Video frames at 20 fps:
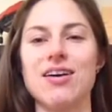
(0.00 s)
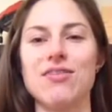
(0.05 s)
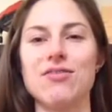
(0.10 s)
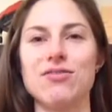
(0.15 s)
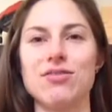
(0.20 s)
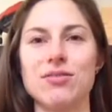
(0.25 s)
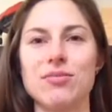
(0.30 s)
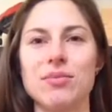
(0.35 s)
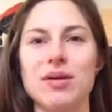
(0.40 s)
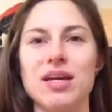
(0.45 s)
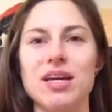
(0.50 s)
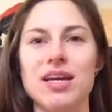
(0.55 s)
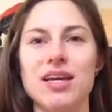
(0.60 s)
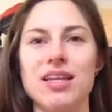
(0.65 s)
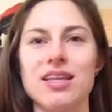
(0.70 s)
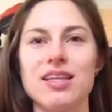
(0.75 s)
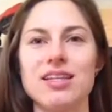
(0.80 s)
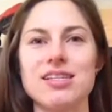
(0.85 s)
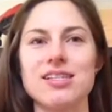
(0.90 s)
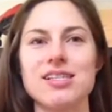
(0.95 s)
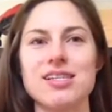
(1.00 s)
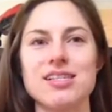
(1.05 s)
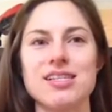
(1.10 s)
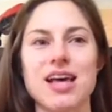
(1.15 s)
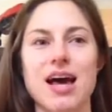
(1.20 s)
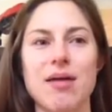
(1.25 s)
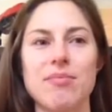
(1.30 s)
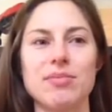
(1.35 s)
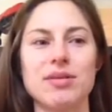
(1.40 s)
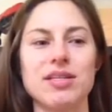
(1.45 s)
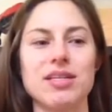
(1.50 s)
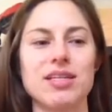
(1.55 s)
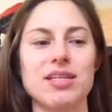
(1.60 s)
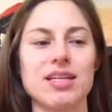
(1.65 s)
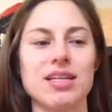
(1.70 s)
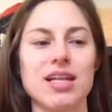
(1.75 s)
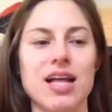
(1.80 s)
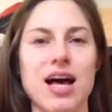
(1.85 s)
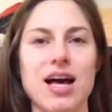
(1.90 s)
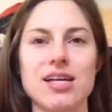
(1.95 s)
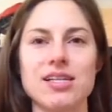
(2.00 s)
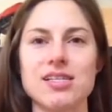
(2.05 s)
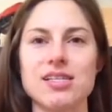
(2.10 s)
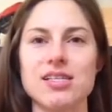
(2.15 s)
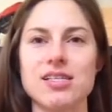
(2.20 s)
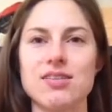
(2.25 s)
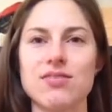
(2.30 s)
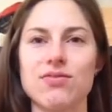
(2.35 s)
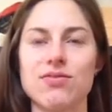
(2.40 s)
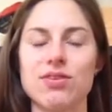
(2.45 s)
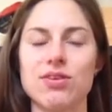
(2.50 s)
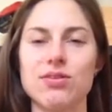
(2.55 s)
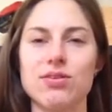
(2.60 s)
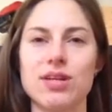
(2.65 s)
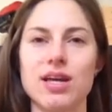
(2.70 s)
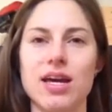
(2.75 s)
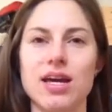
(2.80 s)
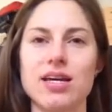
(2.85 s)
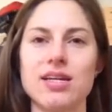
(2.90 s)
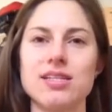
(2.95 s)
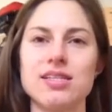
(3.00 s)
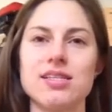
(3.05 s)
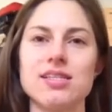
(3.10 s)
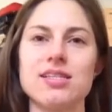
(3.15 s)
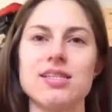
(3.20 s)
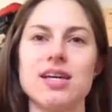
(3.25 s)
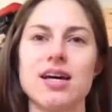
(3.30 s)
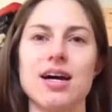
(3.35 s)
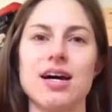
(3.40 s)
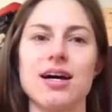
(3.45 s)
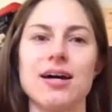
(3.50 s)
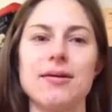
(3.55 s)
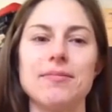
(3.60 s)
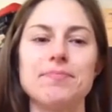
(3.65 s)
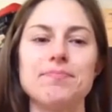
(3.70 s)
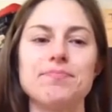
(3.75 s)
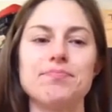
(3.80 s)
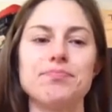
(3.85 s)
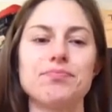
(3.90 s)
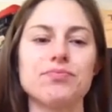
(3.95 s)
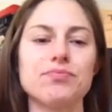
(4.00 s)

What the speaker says: for me, this has happened in the last few days, and